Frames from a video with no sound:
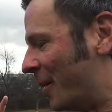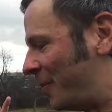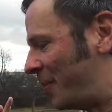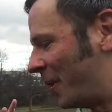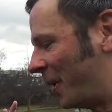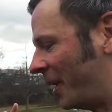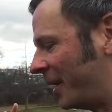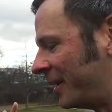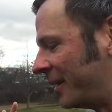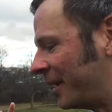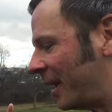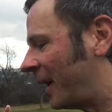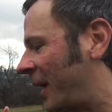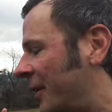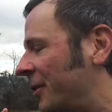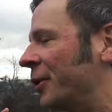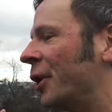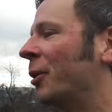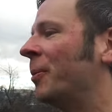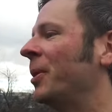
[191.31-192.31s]
but
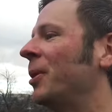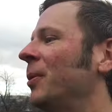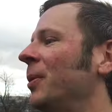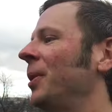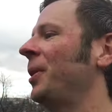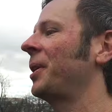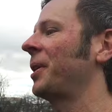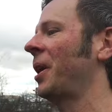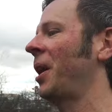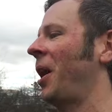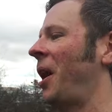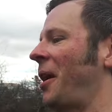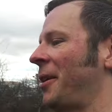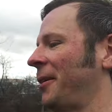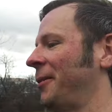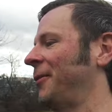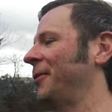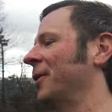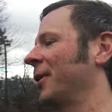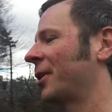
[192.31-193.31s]
uh, nobody really caught
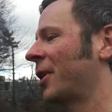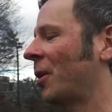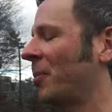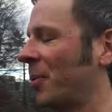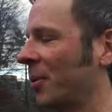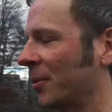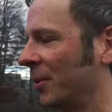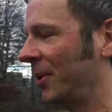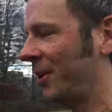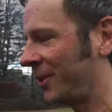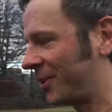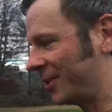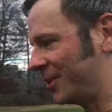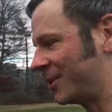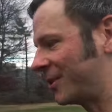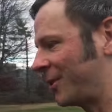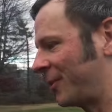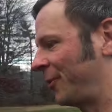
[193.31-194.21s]
it for a couple of reasons.